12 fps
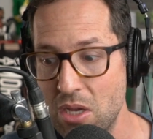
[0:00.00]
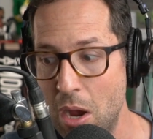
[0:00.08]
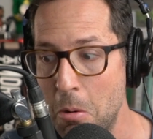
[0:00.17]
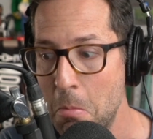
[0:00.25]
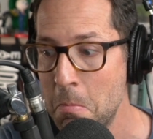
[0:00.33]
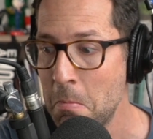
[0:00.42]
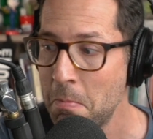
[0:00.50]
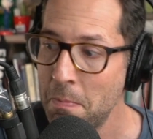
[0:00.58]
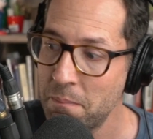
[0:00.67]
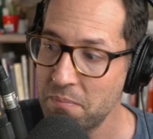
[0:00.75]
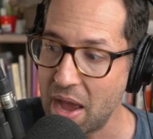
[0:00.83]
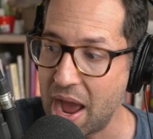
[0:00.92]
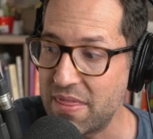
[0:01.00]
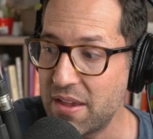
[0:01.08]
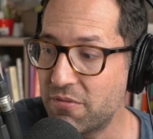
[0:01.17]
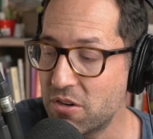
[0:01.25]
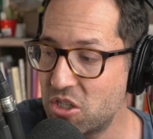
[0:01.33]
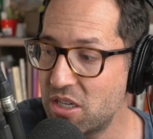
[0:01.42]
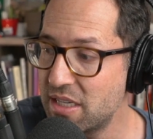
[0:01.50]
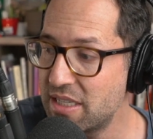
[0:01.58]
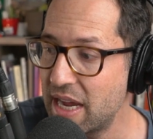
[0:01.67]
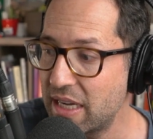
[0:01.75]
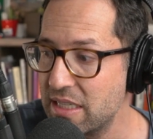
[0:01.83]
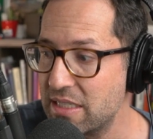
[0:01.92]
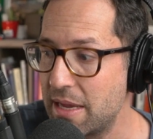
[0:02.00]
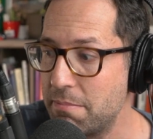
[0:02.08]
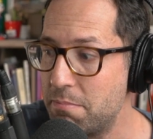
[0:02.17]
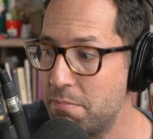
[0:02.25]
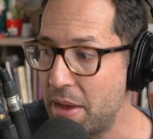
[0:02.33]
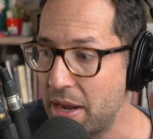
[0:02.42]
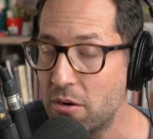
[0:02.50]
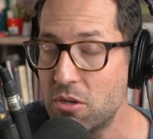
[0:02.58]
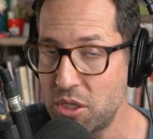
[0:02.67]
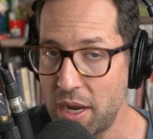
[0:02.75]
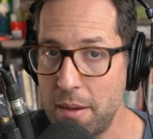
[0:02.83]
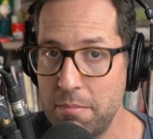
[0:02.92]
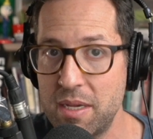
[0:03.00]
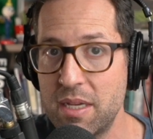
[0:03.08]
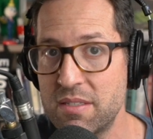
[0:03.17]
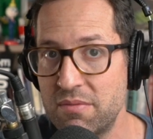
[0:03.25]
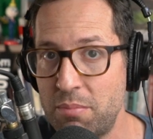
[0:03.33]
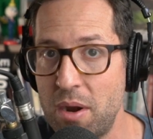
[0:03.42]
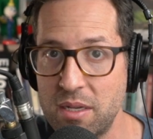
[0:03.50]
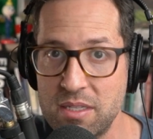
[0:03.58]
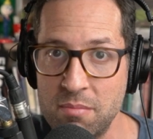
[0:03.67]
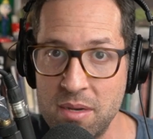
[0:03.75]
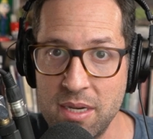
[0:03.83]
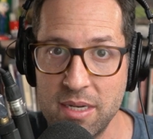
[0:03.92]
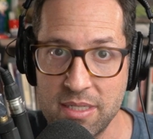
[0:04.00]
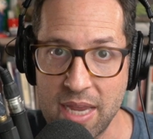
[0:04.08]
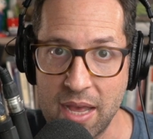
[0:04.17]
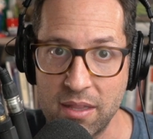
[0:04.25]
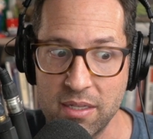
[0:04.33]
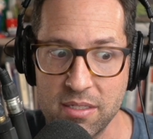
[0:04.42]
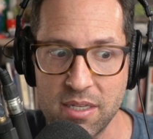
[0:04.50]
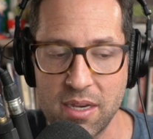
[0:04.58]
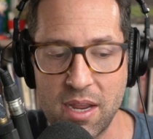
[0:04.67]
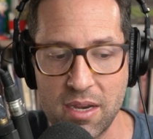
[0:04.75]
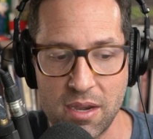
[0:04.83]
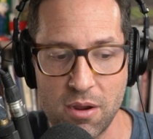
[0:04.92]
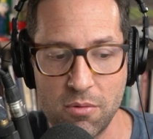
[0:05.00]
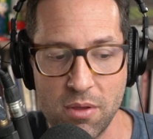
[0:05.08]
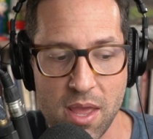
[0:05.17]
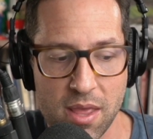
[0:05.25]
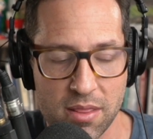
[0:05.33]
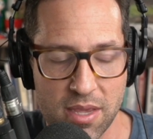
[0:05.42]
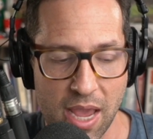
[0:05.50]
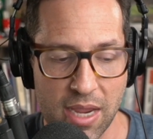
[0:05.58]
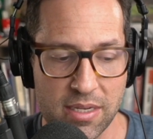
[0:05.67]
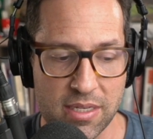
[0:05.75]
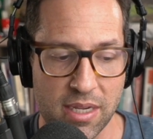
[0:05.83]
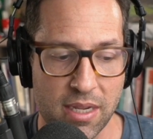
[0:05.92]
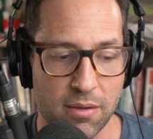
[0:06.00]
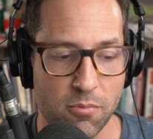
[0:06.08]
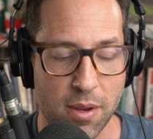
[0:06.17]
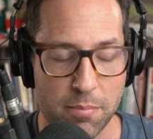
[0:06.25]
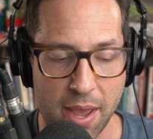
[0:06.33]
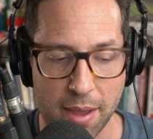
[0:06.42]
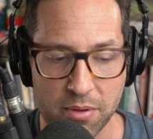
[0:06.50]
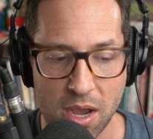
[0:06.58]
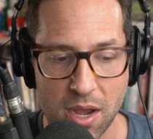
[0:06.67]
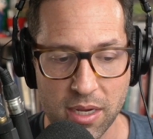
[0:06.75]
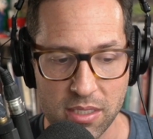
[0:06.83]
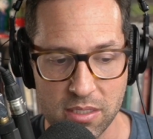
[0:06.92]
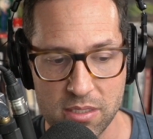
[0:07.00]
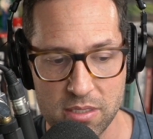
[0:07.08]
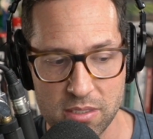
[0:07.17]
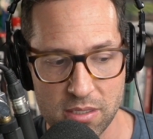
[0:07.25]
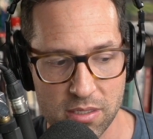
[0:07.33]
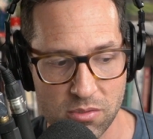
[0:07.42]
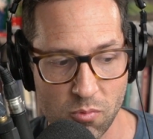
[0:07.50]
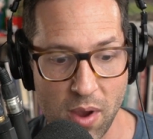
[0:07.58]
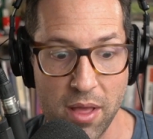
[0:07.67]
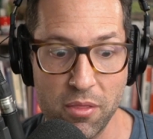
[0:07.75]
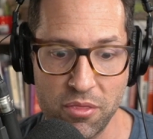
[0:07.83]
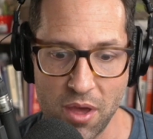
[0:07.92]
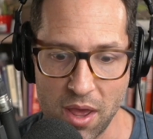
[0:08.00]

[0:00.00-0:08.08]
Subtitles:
So I think Virginia Tech is a better job because of proximity to talent, and I know the AD, Whit Babcock, is well